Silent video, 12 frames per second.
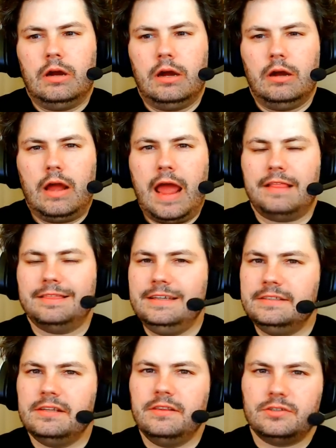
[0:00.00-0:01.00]
at least
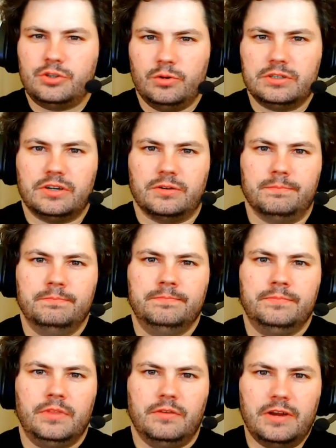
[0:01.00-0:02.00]
in the short term,
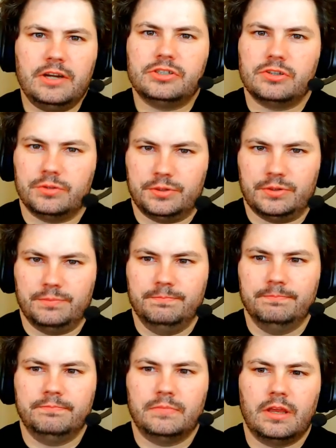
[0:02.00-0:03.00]
the very short term,
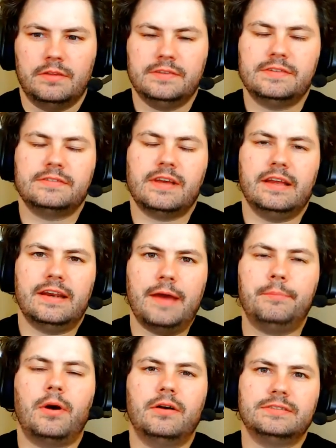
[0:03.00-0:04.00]
this is a net
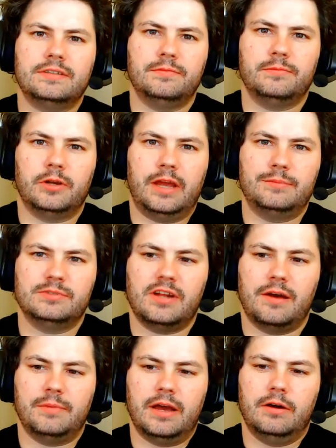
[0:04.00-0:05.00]
positive for GameStop.
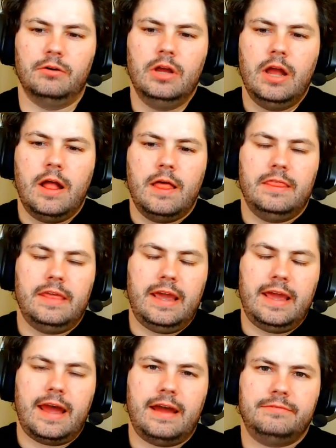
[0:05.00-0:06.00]
Now, they
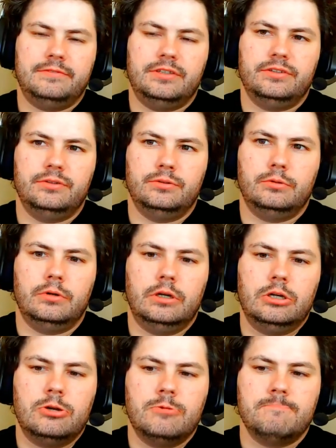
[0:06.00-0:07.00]
have to
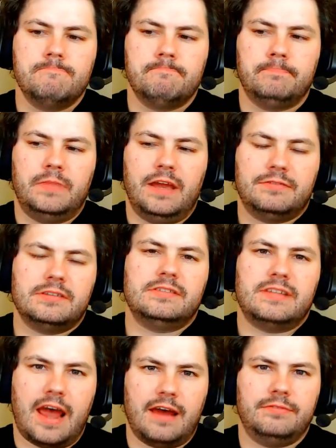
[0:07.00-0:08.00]

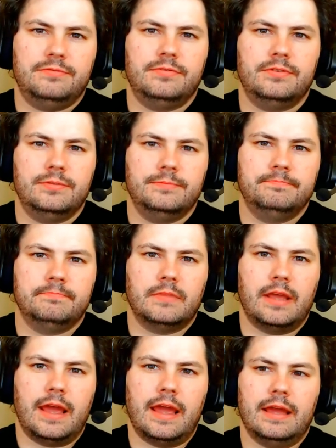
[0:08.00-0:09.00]
staff,
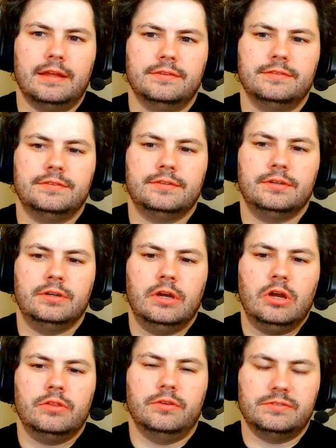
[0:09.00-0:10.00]
and
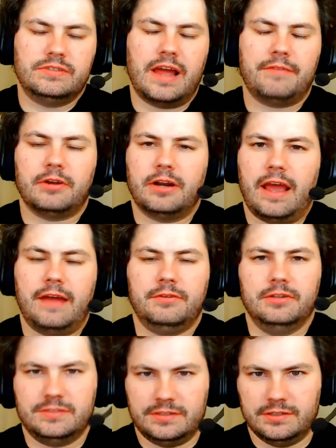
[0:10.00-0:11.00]
those staff are going to have
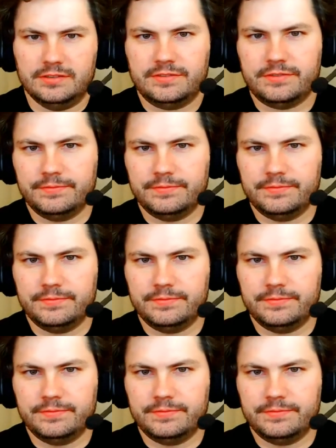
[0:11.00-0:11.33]
concerns.